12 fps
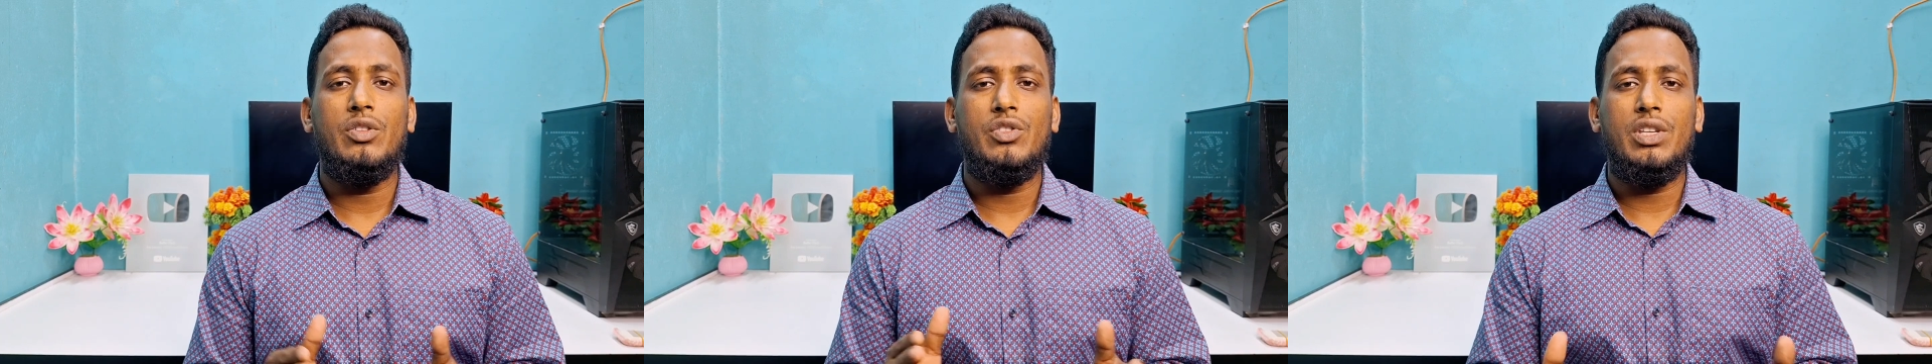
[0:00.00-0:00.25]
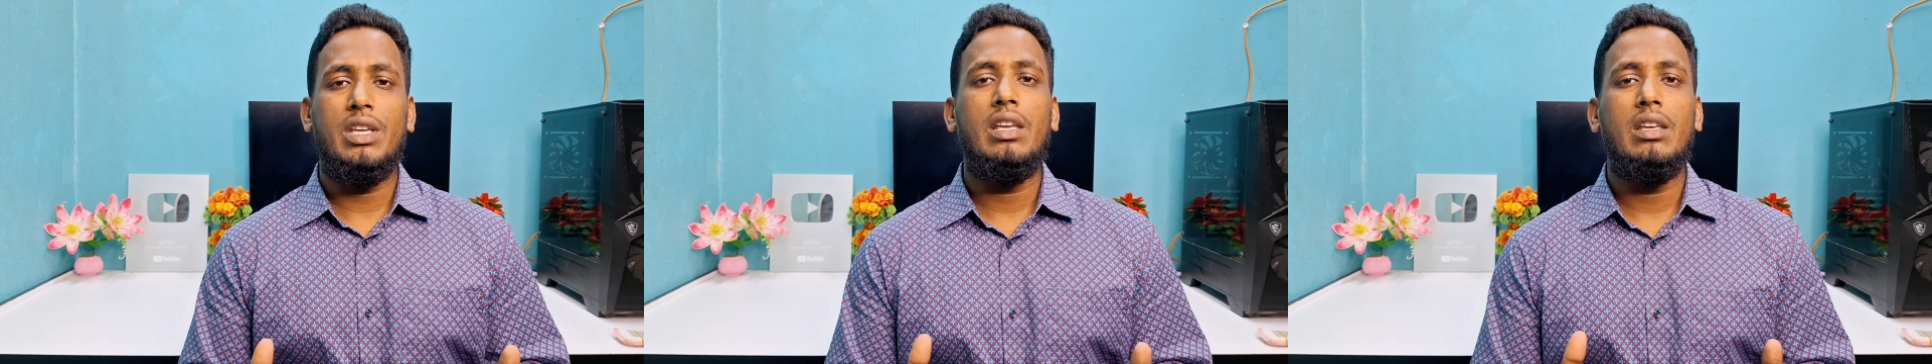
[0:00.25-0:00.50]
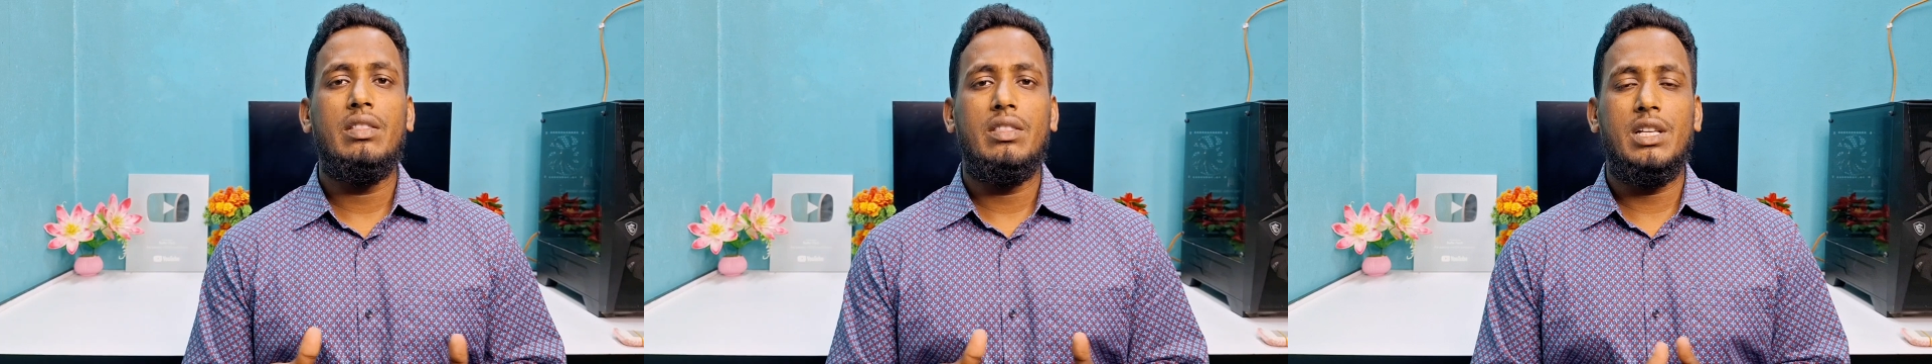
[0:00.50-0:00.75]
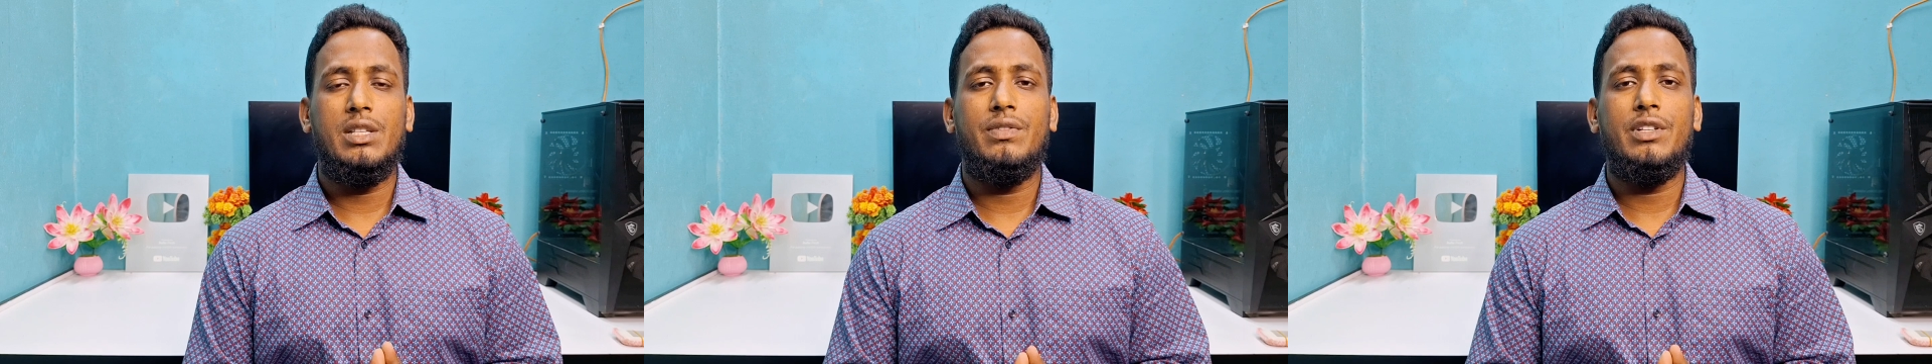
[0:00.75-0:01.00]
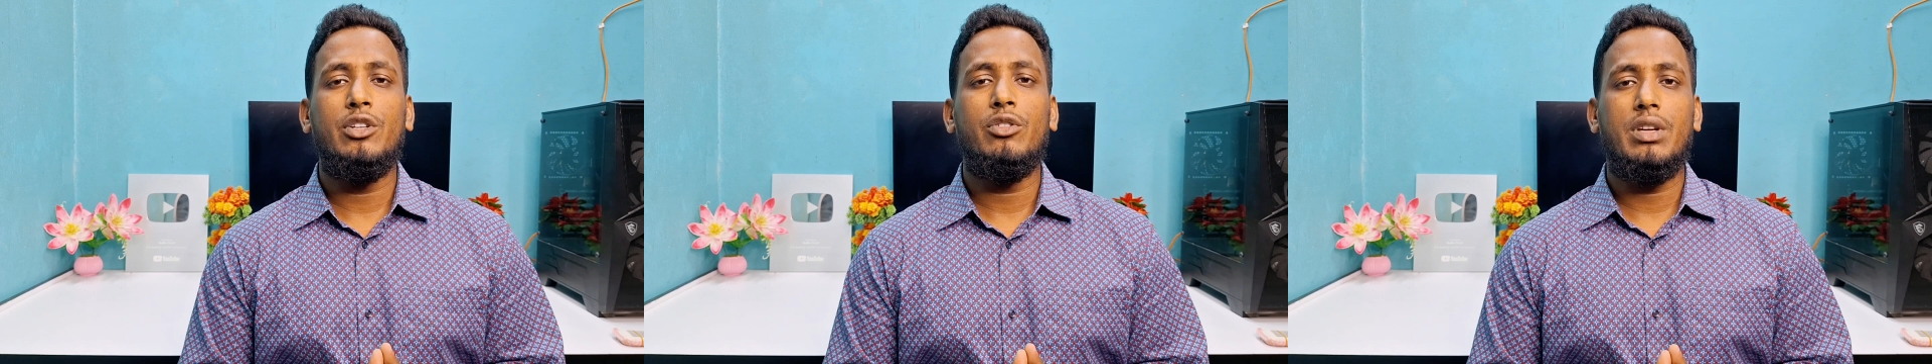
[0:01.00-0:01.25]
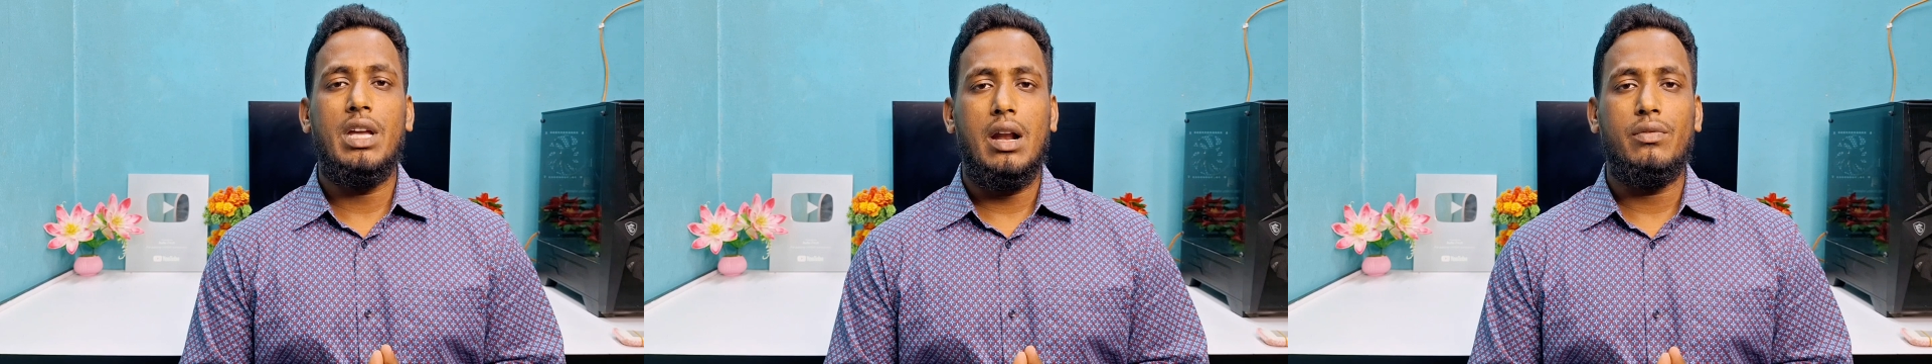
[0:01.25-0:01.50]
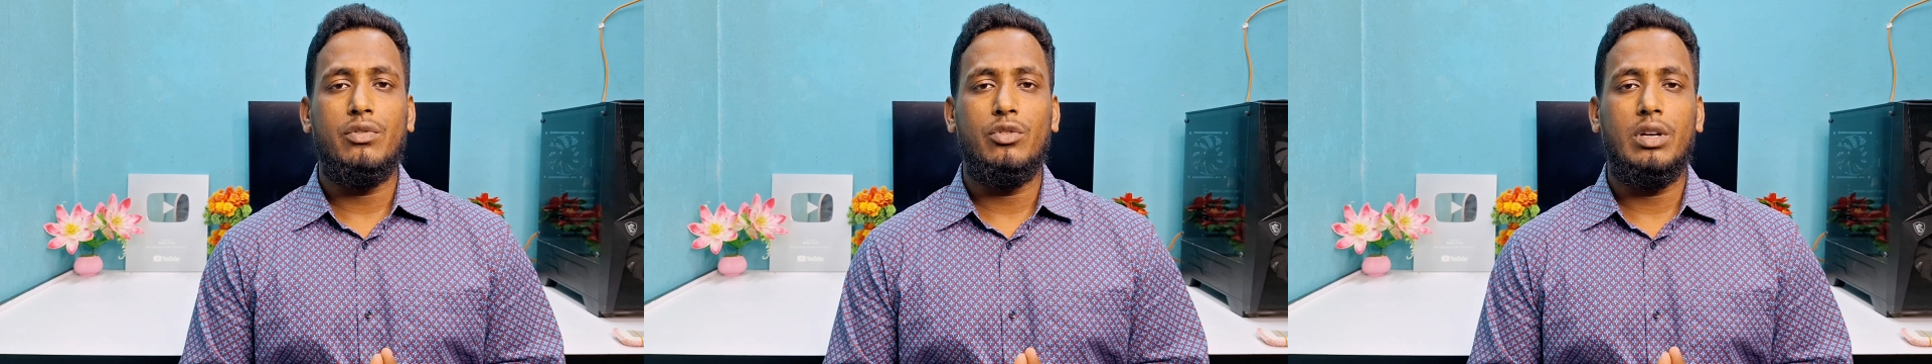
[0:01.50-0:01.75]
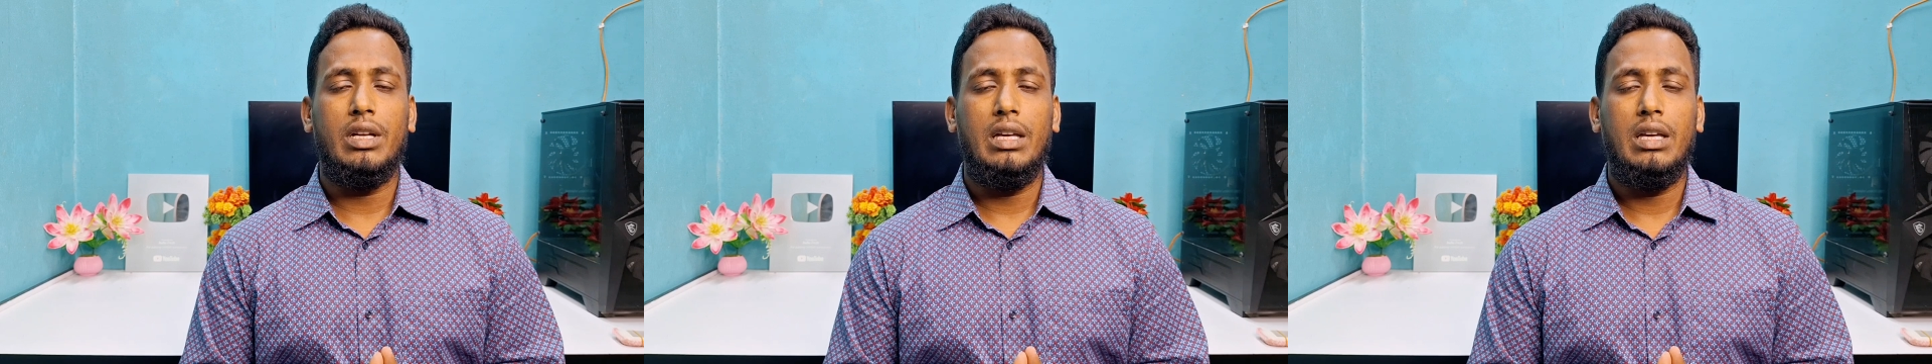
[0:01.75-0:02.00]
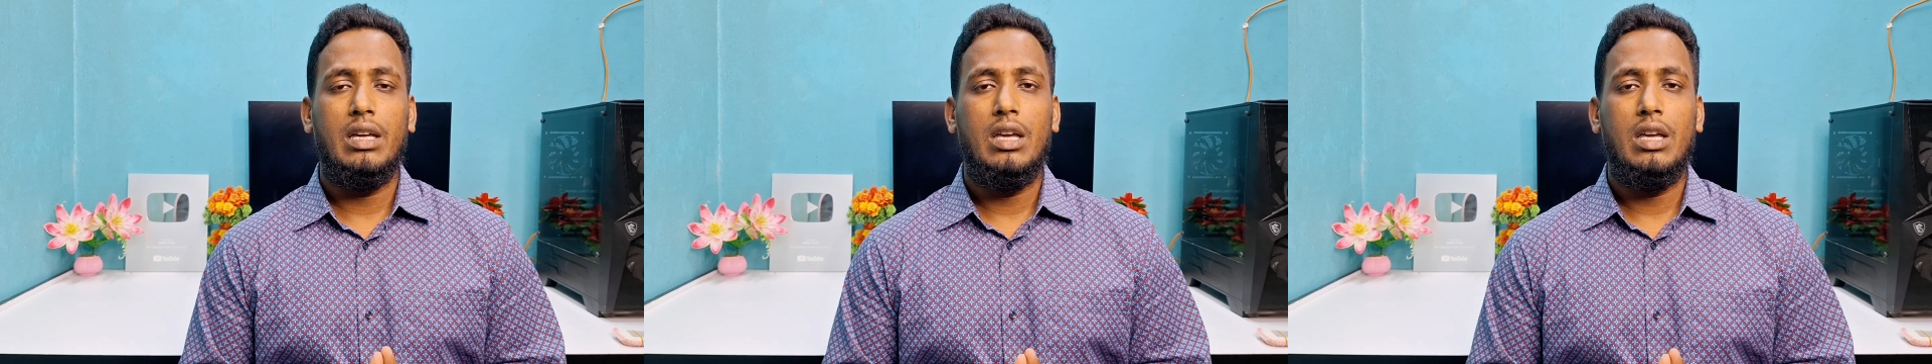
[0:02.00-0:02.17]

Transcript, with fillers: see this video carefully.